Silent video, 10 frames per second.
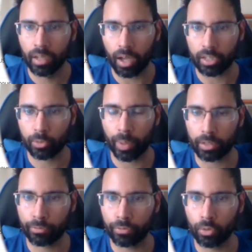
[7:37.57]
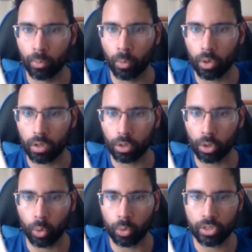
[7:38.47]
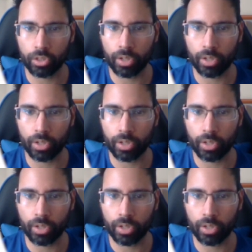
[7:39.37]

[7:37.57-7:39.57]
expect a few more lows here